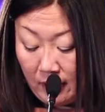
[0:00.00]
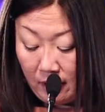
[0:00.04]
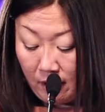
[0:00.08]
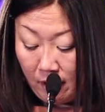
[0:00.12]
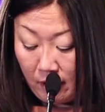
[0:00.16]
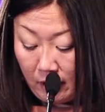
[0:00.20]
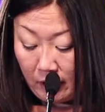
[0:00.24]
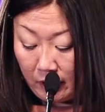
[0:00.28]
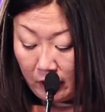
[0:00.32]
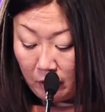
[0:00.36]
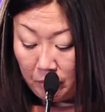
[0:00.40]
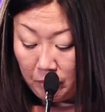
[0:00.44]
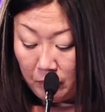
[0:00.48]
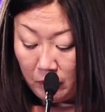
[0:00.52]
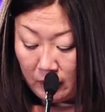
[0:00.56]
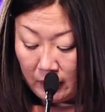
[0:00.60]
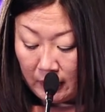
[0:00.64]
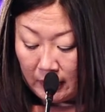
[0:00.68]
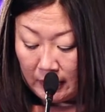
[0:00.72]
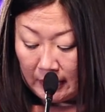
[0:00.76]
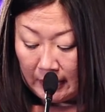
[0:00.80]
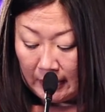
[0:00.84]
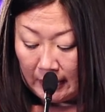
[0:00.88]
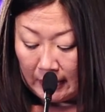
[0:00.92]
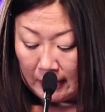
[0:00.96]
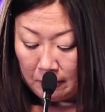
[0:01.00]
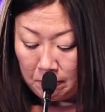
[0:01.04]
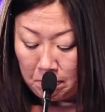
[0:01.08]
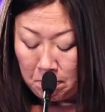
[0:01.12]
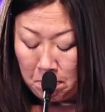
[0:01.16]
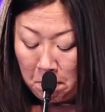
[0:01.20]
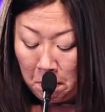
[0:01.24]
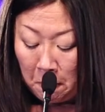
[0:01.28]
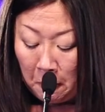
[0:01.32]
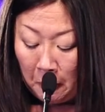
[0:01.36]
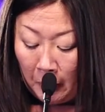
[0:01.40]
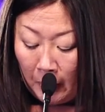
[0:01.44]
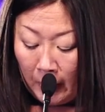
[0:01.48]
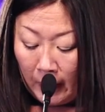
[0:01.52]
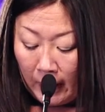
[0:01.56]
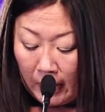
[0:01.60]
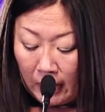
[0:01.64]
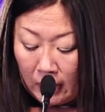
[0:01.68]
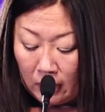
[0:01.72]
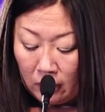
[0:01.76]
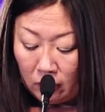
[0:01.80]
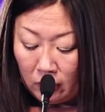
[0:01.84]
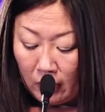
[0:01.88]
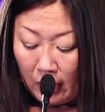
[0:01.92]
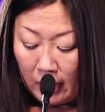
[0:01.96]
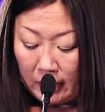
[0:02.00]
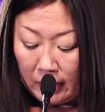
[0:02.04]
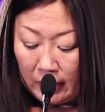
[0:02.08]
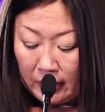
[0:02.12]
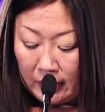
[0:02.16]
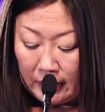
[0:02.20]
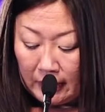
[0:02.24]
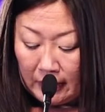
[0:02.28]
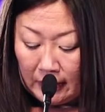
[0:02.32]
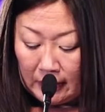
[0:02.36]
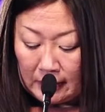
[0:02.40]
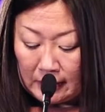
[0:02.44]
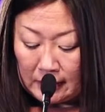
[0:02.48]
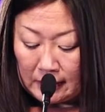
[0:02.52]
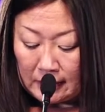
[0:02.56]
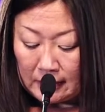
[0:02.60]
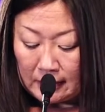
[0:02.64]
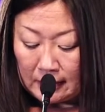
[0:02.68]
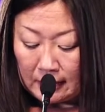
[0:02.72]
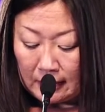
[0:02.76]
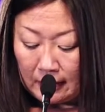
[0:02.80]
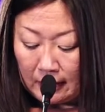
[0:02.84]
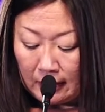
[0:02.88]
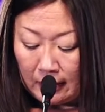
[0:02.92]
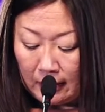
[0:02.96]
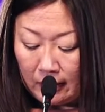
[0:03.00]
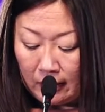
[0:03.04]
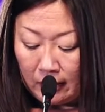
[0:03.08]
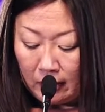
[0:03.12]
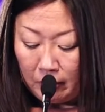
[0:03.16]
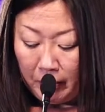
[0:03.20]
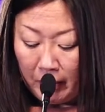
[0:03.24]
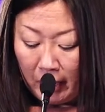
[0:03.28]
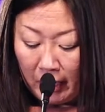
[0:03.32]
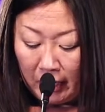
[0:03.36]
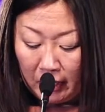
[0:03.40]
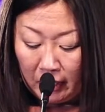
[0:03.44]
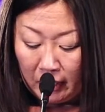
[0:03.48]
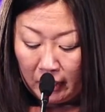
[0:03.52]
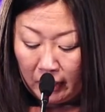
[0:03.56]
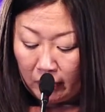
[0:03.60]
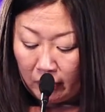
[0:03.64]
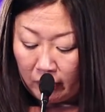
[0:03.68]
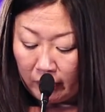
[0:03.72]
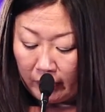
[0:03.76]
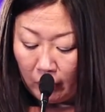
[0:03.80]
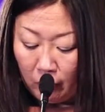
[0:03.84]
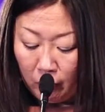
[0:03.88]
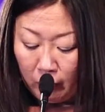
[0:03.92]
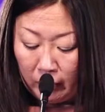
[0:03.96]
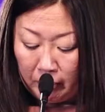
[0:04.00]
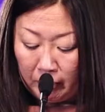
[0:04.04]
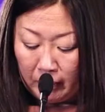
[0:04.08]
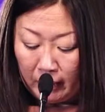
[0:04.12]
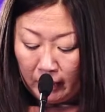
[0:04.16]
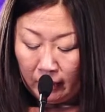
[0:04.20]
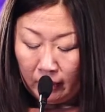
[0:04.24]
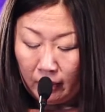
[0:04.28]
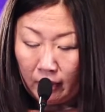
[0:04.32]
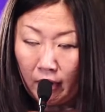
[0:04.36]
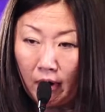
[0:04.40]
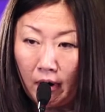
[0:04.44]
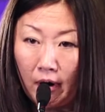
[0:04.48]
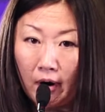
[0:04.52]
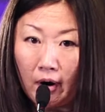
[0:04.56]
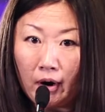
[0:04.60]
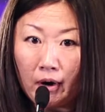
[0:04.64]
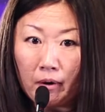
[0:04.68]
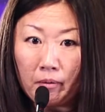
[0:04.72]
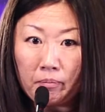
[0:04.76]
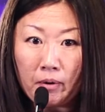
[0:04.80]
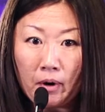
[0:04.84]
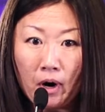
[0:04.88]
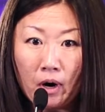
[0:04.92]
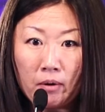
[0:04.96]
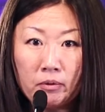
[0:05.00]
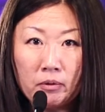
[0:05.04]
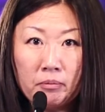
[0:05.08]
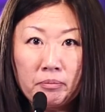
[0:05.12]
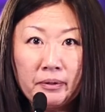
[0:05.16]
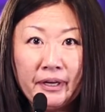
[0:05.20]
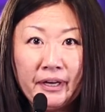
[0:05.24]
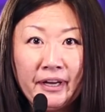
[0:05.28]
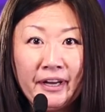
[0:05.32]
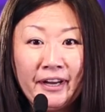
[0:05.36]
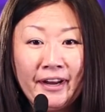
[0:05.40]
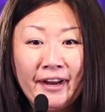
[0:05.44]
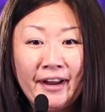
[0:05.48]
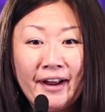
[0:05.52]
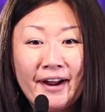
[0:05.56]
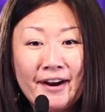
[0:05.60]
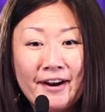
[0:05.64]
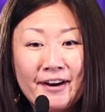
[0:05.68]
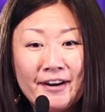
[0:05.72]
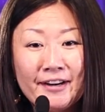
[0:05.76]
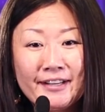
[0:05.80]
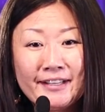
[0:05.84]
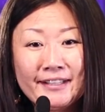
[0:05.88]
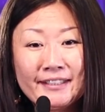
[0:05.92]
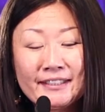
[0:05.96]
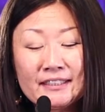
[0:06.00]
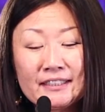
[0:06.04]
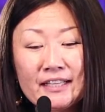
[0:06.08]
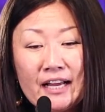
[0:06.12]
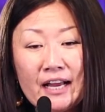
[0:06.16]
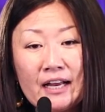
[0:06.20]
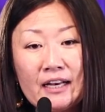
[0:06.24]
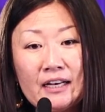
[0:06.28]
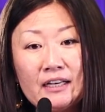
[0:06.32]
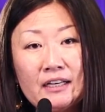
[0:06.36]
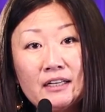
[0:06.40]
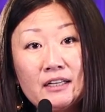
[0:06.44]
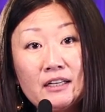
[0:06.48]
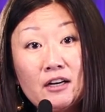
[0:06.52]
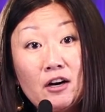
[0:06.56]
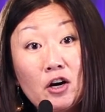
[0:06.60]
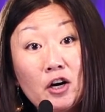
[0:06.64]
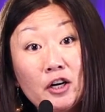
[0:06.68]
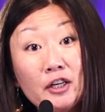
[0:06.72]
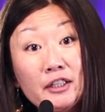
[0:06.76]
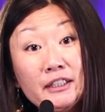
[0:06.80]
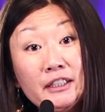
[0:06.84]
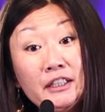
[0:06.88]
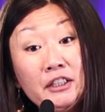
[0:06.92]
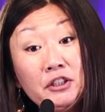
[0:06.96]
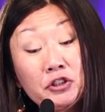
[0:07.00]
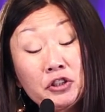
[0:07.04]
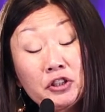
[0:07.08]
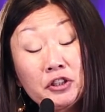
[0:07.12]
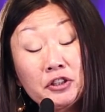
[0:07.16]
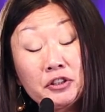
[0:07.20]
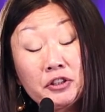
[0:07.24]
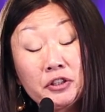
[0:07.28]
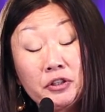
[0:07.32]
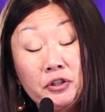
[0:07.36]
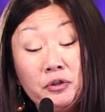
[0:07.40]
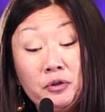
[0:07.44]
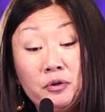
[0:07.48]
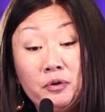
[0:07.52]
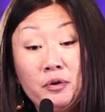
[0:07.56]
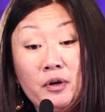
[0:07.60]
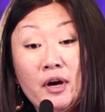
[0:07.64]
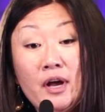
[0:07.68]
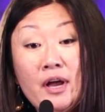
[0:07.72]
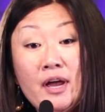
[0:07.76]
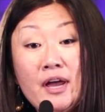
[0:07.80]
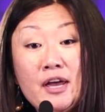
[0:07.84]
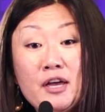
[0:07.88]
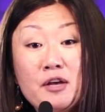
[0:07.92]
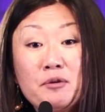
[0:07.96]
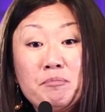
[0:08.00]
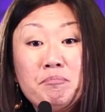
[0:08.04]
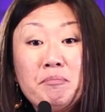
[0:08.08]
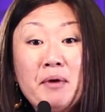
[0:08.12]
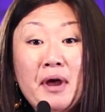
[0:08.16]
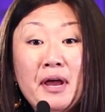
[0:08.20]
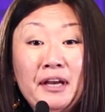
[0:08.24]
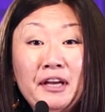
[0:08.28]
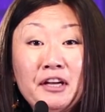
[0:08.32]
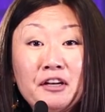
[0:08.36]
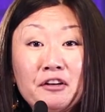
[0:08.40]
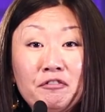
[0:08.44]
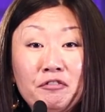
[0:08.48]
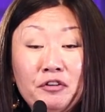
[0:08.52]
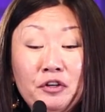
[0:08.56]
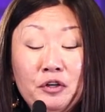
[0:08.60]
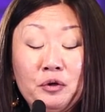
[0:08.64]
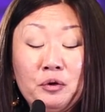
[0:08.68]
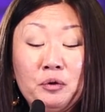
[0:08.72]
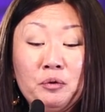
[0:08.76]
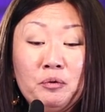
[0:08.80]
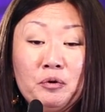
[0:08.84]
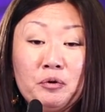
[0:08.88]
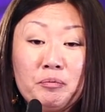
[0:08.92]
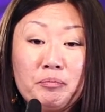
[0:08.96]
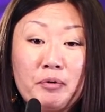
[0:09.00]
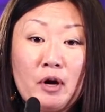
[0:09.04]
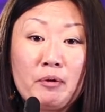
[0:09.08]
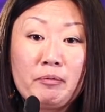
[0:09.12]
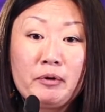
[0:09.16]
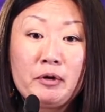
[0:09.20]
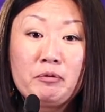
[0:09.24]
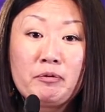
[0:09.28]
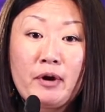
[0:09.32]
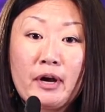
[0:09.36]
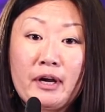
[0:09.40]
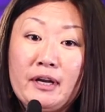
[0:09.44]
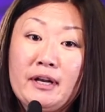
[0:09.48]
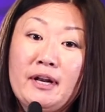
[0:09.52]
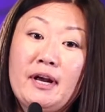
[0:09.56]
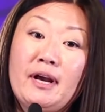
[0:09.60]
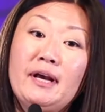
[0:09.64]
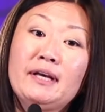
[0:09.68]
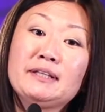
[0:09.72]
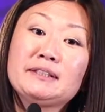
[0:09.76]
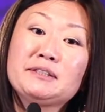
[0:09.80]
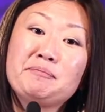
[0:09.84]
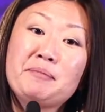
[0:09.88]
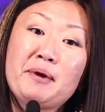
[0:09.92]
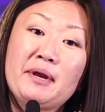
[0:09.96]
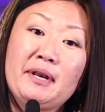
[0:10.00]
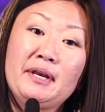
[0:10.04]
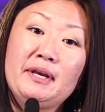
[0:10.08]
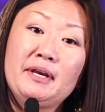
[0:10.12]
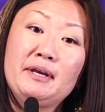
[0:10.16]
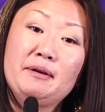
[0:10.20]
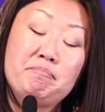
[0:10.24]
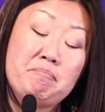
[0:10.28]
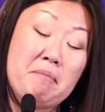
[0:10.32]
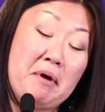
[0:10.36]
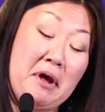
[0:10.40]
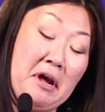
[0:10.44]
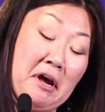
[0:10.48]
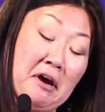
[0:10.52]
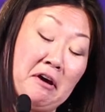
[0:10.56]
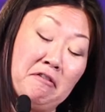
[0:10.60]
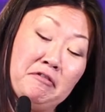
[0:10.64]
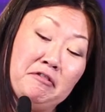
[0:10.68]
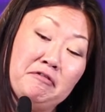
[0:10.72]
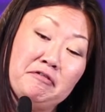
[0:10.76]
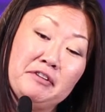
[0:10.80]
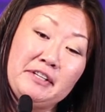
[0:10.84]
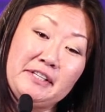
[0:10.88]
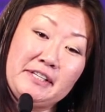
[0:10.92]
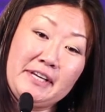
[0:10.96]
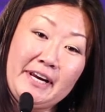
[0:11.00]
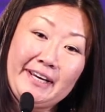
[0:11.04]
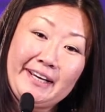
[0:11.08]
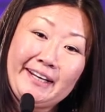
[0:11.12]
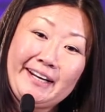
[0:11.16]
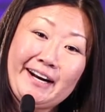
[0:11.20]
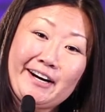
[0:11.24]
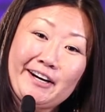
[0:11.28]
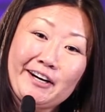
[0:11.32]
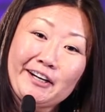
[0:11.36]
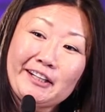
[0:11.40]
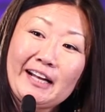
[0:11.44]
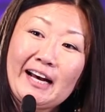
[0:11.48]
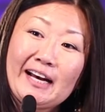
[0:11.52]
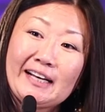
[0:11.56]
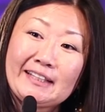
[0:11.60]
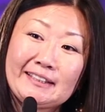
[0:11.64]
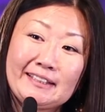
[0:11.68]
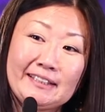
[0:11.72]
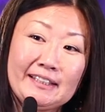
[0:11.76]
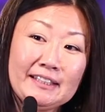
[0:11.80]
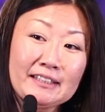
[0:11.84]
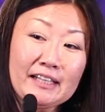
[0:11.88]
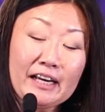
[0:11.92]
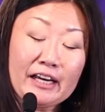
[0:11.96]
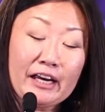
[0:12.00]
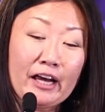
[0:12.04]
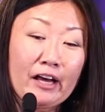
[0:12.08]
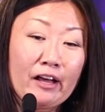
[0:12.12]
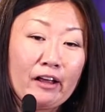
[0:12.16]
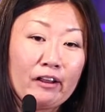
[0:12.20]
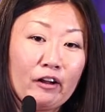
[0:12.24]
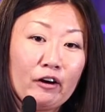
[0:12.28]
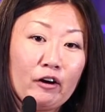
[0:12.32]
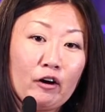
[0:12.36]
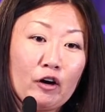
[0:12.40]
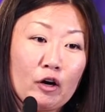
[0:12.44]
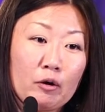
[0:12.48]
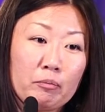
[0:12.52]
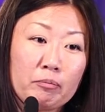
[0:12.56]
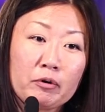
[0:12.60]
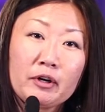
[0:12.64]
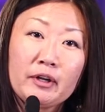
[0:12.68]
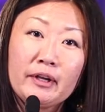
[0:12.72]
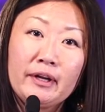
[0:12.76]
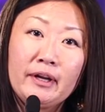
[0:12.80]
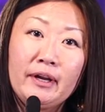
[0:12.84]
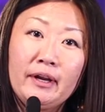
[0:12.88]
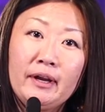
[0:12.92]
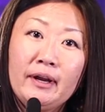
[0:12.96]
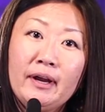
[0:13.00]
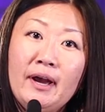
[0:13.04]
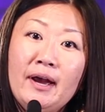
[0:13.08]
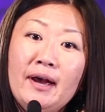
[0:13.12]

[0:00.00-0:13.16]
our community, and a lot of these pioneering women are probably artists and art teachers who many of you will probably recognize, and many may have even taken art classes, like Helen Opperly,